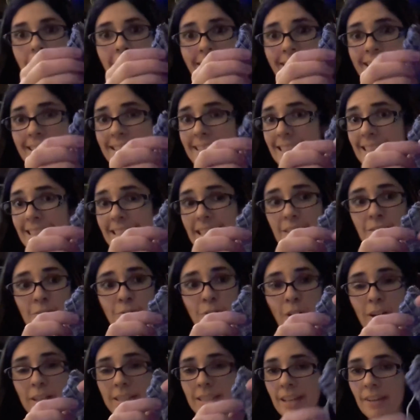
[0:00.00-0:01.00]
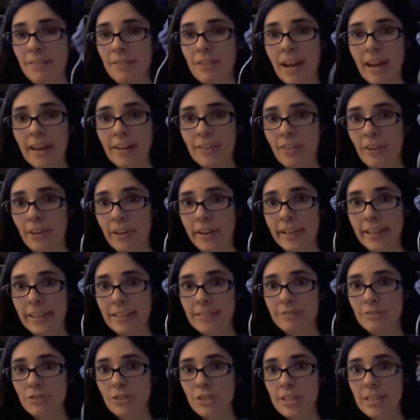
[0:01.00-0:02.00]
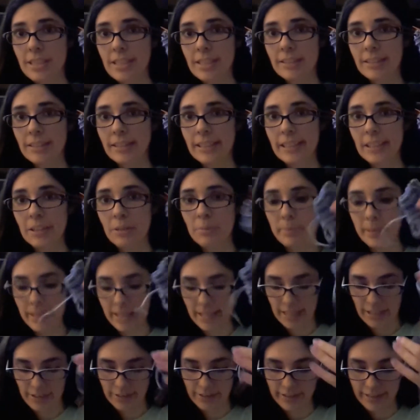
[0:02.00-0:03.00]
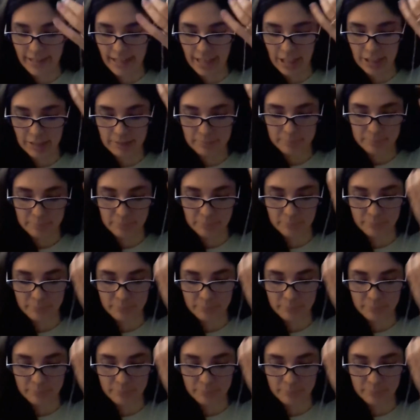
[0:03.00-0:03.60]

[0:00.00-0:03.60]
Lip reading: And this is as far as I've gotten on it, just a little bit here and there.